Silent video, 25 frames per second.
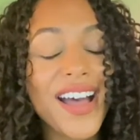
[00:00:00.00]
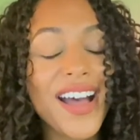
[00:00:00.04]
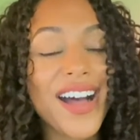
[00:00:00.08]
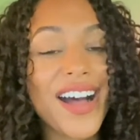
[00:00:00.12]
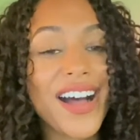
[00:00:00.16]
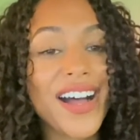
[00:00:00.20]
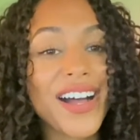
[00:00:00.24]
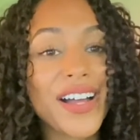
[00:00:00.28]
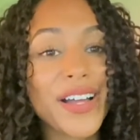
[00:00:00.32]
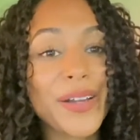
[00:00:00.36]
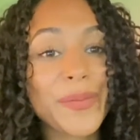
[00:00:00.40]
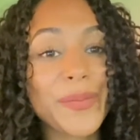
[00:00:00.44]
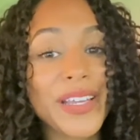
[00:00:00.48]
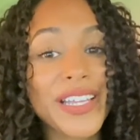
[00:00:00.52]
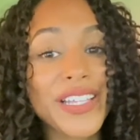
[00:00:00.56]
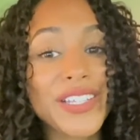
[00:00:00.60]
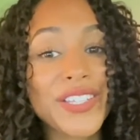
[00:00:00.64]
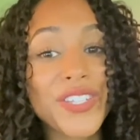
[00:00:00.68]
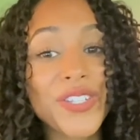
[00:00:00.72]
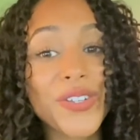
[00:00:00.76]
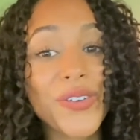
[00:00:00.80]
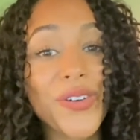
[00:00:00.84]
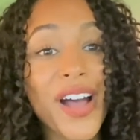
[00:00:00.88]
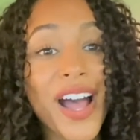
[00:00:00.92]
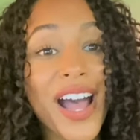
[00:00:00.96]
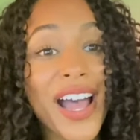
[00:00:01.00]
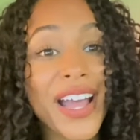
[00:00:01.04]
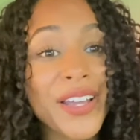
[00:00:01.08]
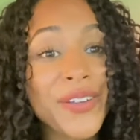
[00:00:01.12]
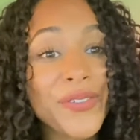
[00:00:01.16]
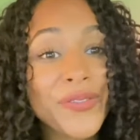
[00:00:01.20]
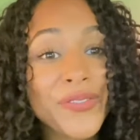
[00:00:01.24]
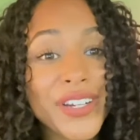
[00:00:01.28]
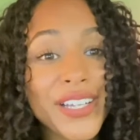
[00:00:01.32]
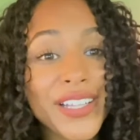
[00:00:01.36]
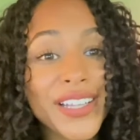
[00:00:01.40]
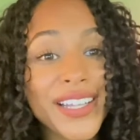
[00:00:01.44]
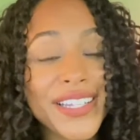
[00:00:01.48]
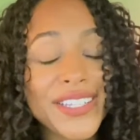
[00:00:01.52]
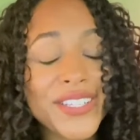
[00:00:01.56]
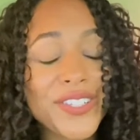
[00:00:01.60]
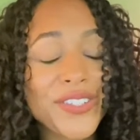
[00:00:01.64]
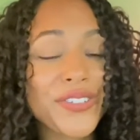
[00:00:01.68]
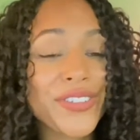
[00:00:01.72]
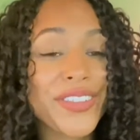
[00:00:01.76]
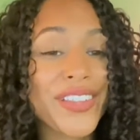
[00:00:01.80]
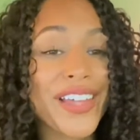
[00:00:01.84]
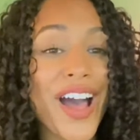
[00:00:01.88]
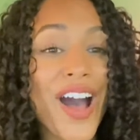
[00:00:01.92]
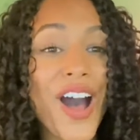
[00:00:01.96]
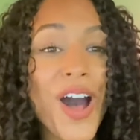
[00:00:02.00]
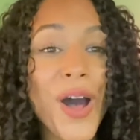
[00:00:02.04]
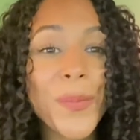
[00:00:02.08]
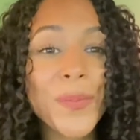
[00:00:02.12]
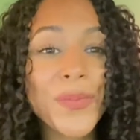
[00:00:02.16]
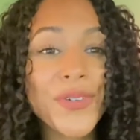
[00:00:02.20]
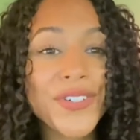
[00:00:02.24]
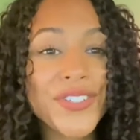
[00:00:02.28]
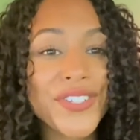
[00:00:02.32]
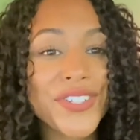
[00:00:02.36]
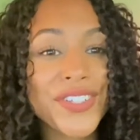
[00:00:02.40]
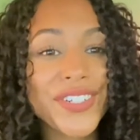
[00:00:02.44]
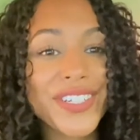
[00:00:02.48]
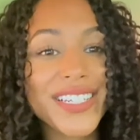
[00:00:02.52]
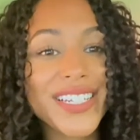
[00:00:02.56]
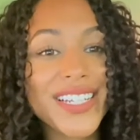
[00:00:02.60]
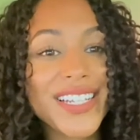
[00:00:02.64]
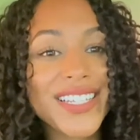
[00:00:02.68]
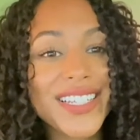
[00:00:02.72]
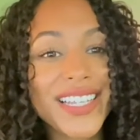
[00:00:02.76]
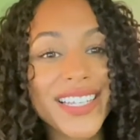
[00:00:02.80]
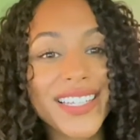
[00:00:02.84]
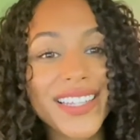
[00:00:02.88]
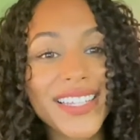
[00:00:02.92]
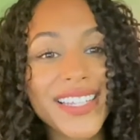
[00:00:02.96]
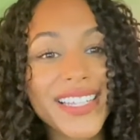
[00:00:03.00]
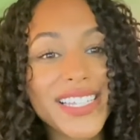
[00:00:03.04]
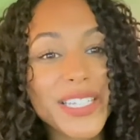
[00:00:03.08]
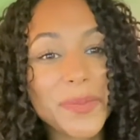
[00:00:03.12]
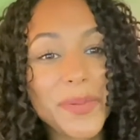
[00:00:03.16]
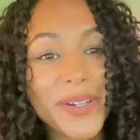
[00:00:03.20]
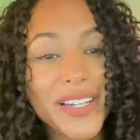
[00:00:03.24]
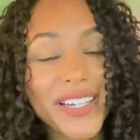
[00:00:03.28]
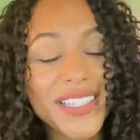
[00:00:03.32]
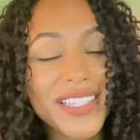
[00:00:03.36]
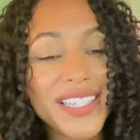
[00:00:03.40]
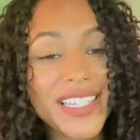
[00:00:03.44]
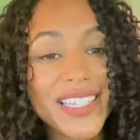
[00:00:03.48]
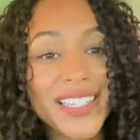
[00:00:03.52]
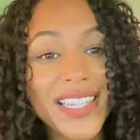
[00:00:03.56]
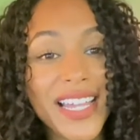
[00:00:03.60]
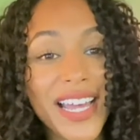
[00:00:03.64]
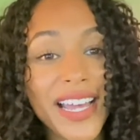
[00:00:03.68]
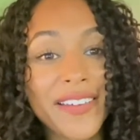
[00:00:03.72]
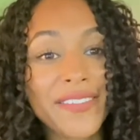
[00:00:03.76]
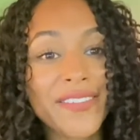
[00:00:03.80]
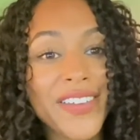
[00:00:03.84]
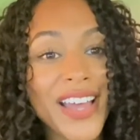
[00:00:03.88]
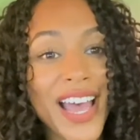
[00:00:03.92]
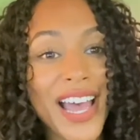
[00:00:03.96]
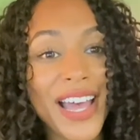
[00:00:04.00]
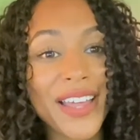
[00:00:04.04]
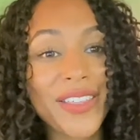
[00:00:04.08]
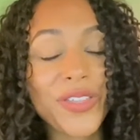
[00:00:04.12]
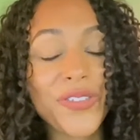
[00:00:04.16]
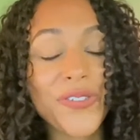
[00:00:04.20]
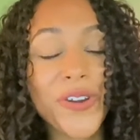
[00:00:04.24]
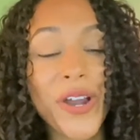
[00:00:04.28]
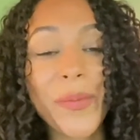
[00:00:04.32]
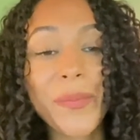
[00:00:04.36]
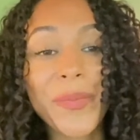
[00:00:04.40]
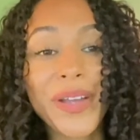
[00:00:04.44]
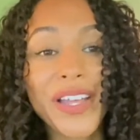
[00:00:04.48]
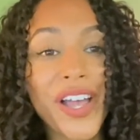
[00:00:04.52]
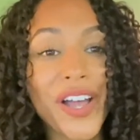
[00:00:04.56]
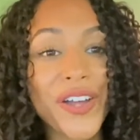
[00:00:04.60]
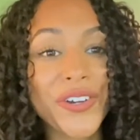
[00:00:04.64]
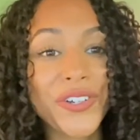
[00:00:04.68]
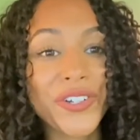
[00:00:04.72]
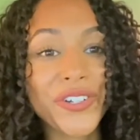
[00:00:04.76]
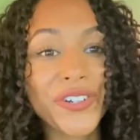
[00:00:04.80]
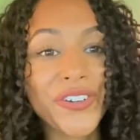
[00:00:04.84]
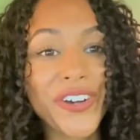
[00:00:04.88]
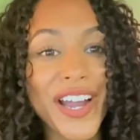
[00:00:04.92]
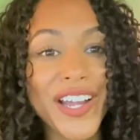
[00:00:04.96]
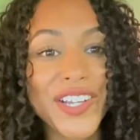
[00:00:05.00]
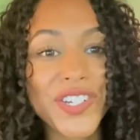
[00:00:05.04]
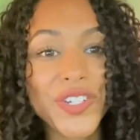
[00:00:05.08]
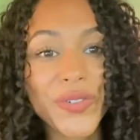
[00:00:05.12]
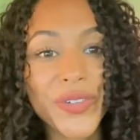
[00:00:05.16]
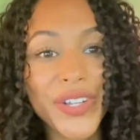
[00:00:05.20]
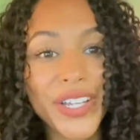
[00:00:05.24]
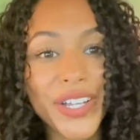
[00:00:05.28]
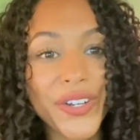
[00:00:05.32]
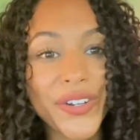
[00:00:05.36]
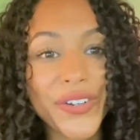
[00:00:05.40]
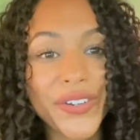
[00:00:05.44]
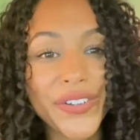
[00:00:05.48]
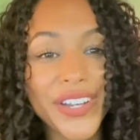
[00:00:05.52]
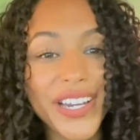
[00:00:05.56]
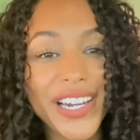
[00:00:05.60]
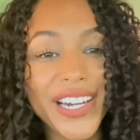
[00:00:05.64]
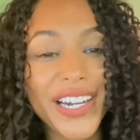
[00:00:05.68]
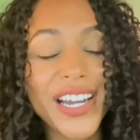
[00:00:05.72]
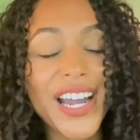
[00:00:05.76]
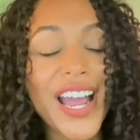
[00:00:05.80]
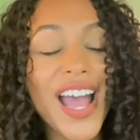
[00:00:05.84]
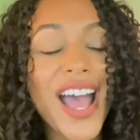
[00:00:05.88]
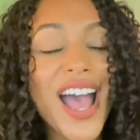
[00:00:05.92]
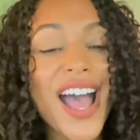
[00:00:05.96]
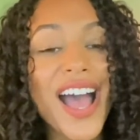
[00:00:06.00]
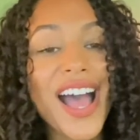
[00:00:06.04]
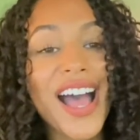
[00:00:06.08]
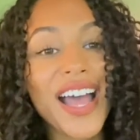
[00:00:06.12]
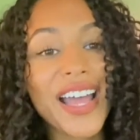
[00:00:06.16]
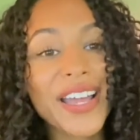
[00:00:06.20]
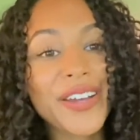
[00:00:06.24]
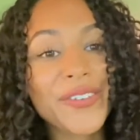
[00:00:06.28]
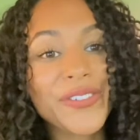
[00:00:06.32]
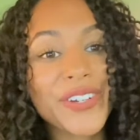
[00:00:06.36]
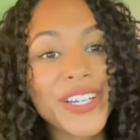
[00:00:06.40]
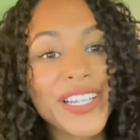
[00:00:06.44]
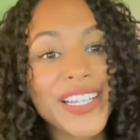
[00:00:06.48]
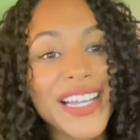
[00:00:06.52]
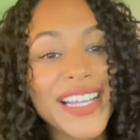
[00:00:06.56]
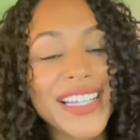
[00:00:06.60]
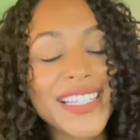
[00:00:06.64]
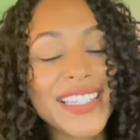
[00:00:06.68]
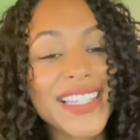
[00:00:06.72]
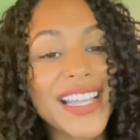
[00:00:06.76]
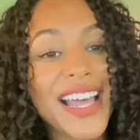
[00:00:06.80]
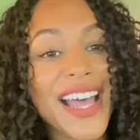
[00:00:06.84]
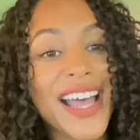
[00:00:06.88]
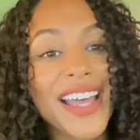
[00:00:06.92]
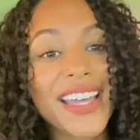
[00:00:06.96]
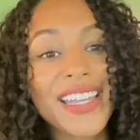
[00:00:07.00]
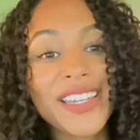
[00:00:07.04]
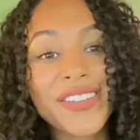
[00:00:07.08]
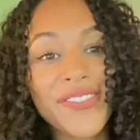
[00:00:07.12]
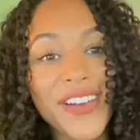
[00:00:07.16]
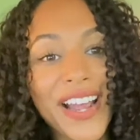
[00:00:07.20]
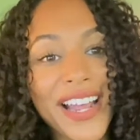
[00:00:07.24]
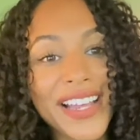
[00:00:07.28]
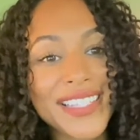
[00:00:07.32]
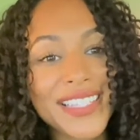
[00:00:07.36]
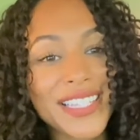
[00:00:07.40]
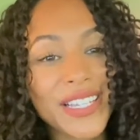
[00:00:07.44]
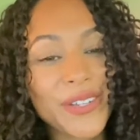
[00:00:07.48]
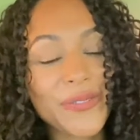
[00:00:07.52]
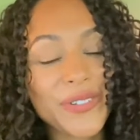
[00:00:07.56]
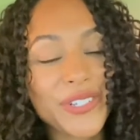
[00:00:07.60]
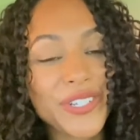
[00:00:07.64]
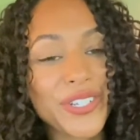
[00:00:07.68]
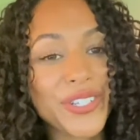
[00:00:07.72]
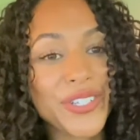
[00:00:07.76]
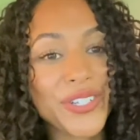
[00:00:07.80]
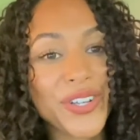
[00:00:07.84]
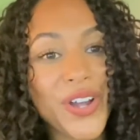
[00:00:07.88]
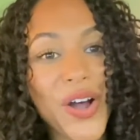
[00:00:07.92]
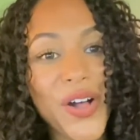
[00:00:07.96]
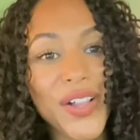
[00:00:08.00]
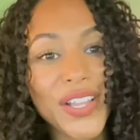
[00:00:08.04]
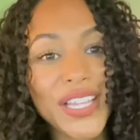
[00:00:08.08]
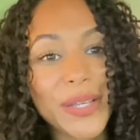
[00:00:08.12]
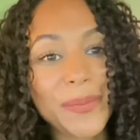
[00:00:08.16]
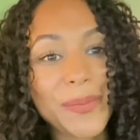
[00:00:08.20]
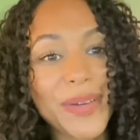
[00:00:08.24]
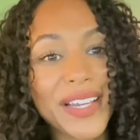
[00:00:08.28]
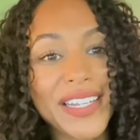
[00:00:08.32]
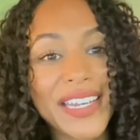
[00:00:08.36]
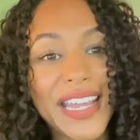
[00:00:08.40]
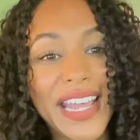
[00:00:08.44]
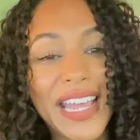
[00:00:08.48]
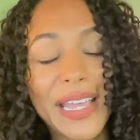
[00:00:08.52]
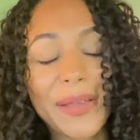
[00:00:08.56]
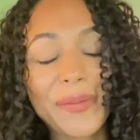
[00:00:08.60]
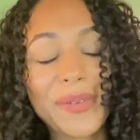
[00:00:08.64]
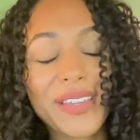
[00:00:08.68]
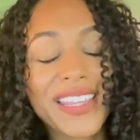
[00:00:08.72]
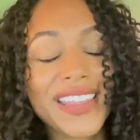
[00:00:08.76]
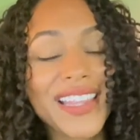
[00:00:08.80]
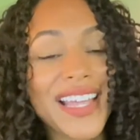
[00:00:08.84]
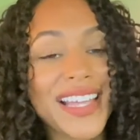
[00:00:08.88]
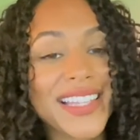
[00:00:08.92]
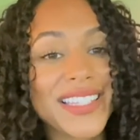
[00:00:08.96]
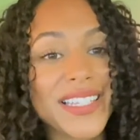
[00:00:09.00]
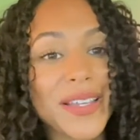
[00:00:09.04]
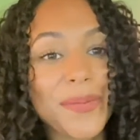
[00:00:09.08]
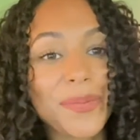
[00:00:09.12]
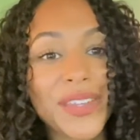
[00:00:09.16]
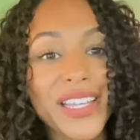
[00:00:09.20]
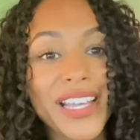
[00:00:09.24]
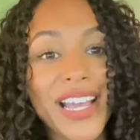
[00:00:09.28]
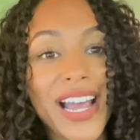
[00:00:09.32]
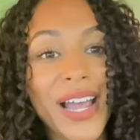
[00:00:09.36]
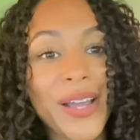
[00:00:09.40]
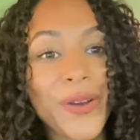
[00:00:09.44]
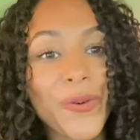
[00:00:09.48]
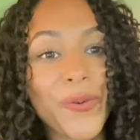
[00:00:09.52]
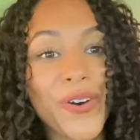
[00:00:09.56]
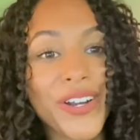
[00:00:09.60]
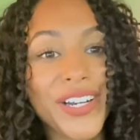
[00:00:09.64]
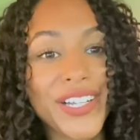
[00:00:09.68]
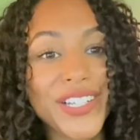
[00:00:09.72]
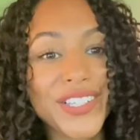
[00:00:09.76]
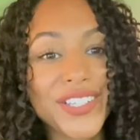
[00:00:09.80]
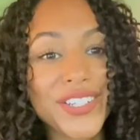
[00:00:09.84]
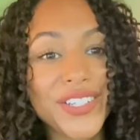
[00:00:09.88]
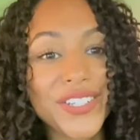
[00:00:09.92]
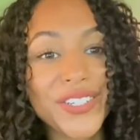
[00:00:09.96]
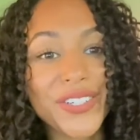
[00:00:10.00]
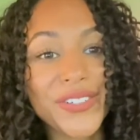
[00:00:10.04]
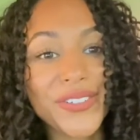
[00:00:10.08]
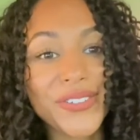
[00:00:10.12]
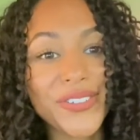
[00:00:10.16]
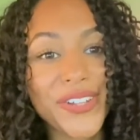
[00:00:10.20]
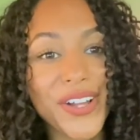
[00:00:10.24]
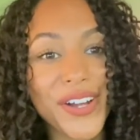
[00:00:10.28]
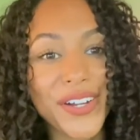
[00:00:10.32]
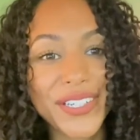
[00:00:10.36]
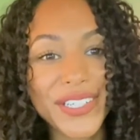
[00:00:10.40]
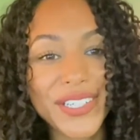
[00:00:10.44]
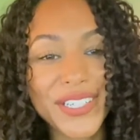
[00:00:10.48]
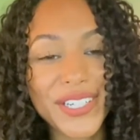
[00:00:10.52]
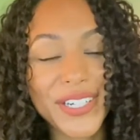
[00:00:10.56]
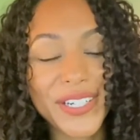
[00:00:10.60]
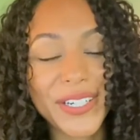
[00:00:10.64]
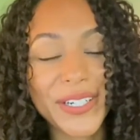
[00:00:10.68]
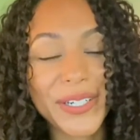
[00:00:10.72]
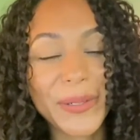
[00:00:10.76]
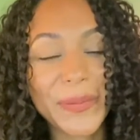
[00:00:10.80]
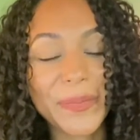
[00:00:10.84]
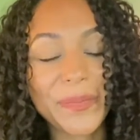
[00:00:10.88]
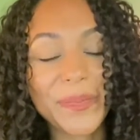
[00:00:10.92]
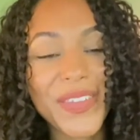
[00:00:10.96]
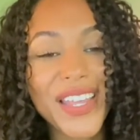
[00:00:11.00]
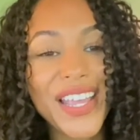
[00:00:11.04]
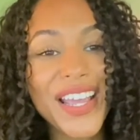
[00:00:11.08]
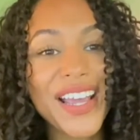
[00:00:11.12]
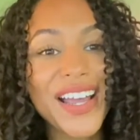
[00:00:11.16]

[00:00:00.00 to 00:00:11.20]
Um, and so I realized through the opportunities and the experiences that I've had throughout my undergraduate career, I realized that advising was just calling my name, and that's something I wanted to do long term.